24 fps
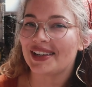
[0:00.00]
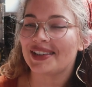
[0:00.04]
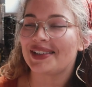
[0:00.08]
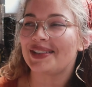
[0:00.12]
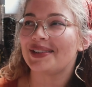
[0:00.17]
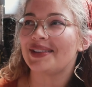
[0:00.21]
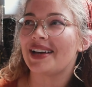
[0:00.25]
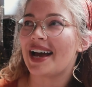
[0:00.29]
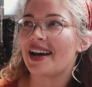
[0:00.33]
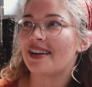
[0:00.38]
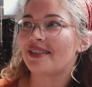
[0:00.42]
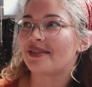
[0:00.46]

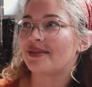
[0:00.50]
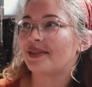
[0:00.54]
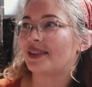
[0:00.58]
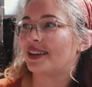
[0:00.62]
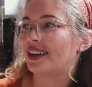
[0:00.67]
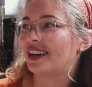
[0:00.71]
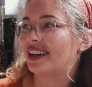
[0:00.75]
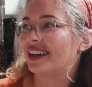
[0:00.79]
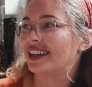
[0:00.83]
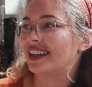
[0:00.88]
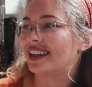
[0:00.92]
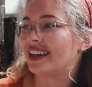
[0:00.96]
to have
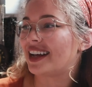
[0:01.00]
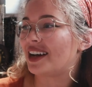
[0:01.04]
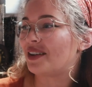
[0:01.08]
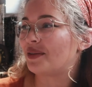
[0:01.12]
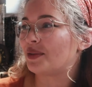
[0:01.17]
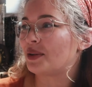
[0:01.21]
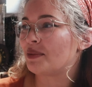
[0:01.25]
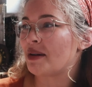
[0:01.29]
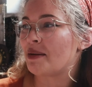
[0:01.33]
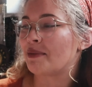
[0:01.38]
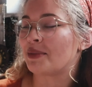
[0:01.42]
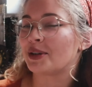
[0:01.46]
one, and I
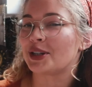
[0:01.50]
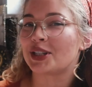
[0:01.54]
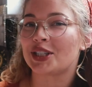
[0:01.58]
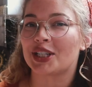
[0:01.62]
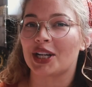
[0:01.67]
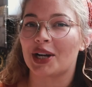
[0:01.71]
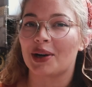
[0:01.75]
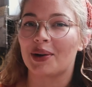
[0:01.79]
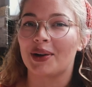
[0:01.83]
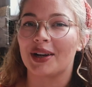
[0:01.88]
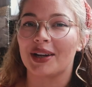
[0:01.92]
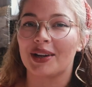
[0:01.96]
remember
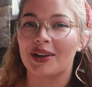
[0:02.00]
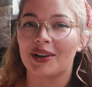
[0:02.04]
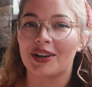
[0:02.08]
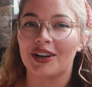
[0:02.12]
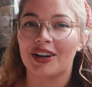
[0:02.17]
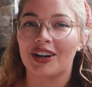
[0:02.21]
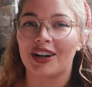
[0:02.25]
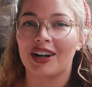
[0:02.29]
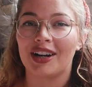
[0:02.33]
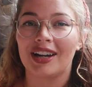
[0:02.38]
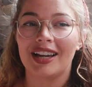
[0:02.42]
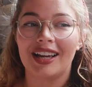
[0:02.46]
showing
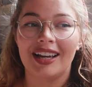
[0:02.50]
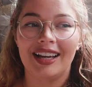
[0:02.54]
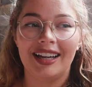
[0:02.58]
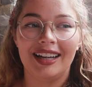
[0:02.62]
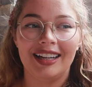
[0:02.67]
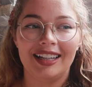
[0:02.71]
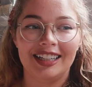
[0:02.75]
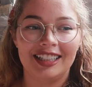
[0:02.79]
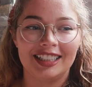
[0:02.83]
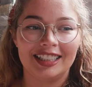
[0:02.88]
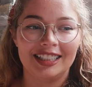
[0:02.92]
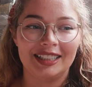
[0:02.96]
her
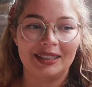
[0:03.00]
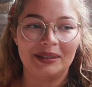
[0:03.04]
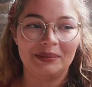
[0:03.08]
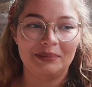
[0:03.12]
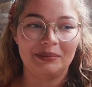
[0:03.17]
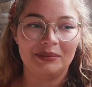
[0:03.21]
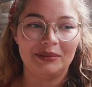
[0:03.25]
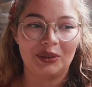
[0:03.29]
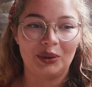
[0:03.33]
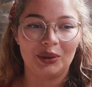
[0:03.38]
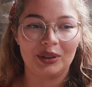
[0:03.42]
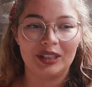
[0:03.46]

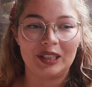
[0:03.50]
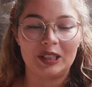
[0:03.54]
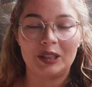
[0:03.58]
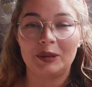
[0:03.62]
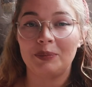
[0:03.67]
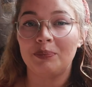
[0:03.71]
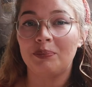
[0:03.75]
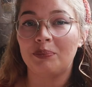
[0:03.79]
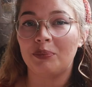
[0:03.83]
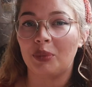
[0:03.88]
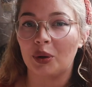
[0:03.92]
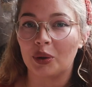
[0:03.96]
all
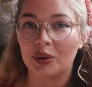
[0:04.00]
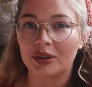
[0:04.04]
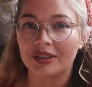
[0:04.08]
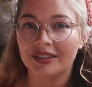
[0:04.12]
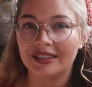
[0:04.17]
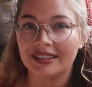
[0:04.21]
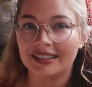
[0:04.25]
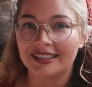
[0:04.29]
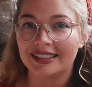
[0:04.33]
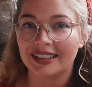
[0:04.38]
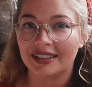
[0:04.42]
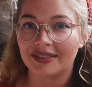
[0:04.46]
these
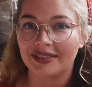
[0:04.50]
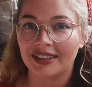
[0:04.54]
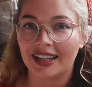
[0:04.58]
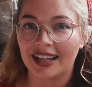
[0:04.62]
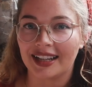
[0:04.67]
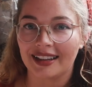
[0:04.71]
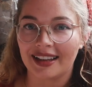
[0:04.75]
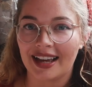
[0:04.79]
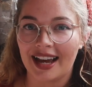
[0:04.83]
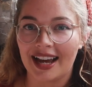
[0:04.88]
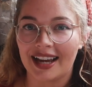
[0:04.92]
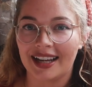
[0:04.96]
books and stuff
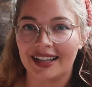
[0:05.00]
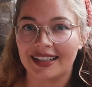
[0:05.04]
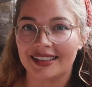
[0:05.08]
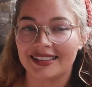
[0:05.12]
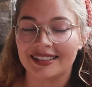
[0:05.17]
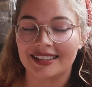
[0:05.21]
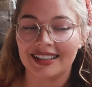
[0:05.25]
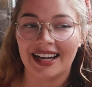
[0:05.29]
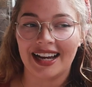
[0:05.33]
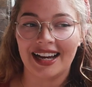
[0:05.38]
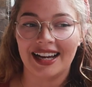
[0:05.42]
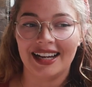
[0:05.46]
like
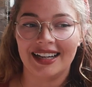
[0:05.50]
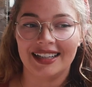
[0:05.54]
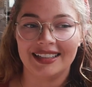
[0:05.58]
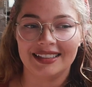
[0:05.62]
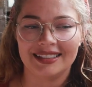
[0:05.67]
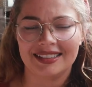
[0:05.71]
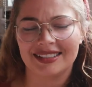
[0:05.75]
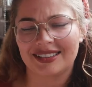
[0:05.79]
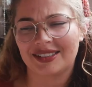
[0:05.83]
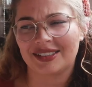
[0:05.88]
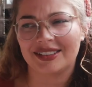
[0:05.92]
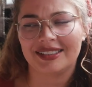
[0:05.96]
that,
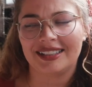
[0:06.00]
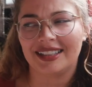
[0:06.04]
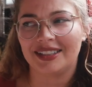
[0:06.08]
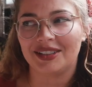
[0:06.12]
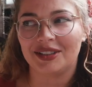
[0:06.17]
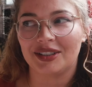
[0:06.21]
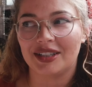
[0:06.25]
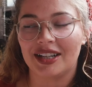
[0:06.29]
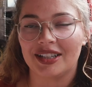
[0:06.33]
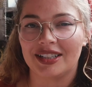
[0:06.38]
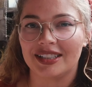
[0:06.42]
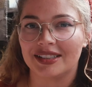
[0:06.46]
and because the
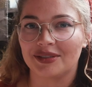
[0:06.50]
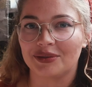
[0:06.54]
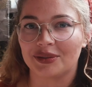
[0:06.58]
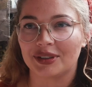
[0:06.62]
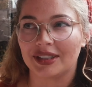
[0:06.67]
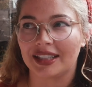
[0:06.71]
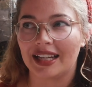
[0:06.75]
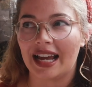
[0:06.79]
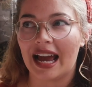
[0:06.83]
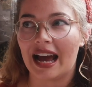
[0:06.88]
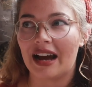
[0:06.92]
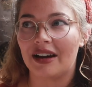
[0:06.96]
internet didn't
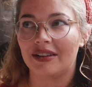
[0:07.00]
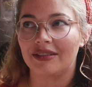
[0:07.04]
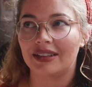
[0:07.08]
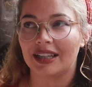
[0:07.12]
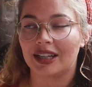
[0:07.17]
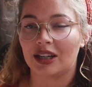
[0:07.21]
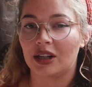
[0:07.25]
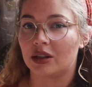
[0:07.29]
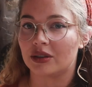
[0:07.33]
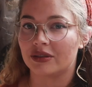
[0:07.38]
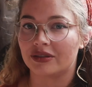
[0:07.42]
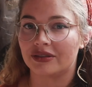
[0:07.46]
really have
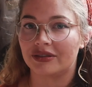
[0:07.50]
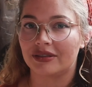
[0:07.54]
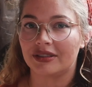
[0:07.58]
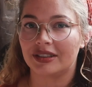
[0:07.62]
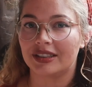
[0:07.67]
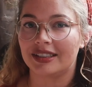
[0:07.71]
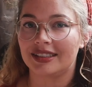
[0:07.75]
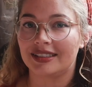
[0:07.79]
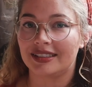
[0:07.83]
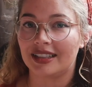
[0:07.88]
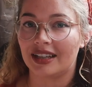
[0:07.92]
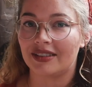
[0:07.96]
like a lot of
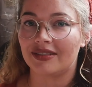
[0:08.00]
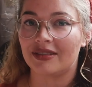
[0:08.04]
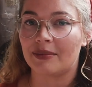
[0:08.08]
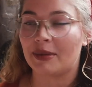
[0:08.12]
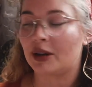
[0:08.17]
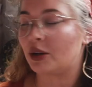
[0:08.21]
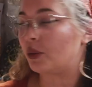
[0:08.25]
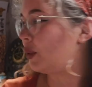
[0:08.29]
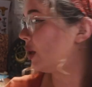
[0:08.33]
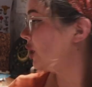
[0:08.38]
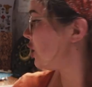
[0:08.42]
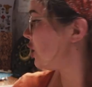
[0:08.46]
stuff about